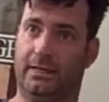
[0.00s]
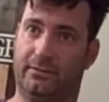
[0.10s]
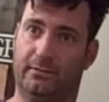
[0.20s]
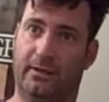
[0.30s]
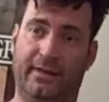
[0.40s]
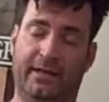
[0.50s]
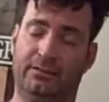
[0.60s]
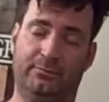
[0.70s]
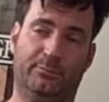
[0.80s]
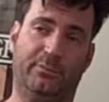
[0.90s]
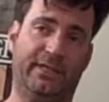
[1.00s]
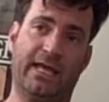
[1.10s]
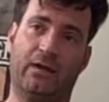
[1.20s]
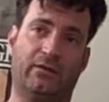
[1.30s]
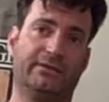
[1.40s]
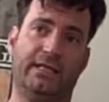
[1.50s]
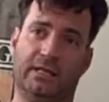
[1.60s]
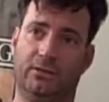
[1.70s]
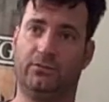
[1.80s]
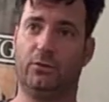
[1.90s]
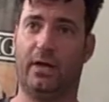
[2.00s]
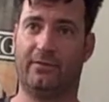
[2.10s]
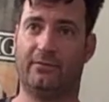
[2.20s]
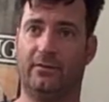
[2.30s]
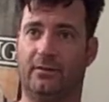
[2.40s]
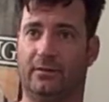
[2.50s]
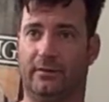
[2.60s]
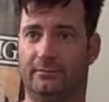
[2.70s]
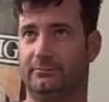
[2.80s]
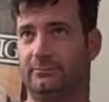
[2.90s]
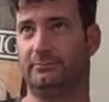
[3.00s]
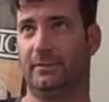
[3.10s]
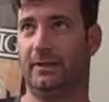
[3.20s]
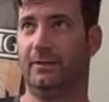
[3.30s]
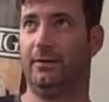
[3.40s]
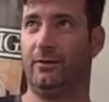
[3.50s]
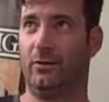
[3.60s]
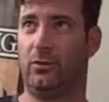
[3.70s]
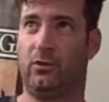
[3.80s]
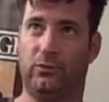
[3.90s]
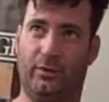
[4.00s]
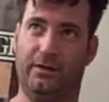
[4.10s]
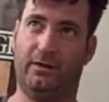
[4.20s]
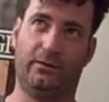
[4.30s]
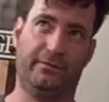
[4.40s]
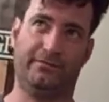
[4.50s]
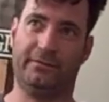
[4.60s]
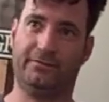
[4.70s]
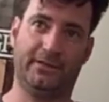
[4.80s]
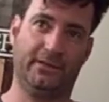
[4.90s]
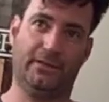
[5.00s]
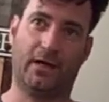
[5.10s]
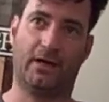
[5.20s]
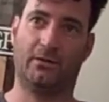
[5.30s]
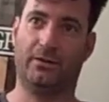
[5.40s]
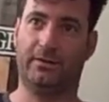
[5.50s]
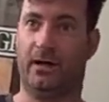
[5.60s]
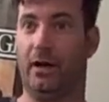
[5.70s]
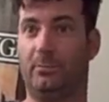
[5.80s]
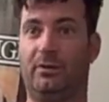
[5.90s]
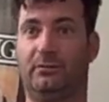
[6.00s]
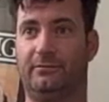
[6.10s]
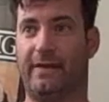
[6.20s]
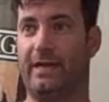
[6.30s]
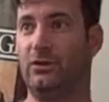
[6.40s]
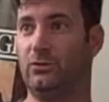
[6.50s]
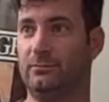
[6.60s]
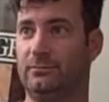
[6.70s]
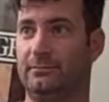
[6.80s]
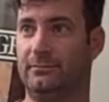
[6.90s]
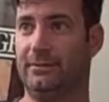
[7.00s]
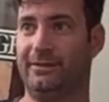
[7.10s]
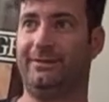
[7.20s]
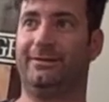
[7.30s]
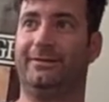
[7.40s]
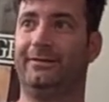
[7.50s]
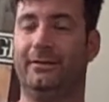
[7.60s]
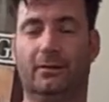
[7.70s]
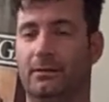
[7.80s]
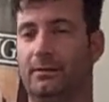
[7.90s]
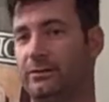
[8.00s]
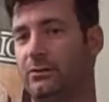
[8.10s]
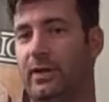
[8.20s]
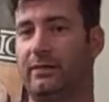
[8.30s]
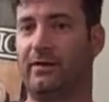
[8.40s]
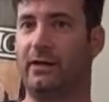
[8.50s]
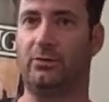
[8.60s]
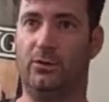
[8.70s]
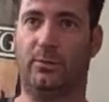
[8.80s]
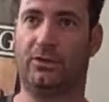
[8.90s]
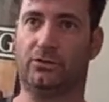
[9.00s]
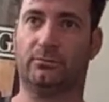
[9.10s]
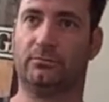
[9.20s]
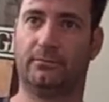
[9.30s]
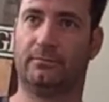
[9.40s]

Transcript: Yeah, and that guaranteed, if you have a $350 and up vacuum, you can't vacuum your bedroom